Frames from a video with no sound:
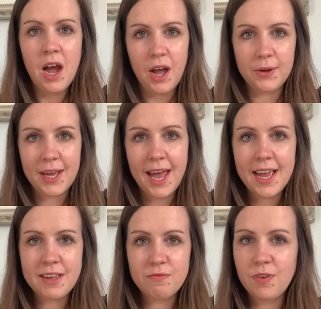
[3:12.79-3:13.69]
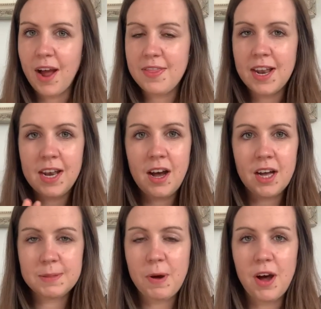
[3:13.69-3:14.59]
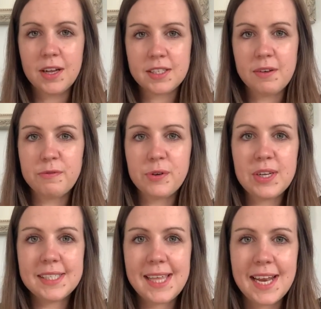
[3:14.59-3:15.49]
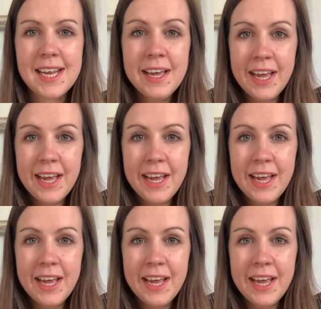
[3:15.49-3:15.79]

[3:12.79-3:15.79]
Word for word: Okay, right, the last part of phonics then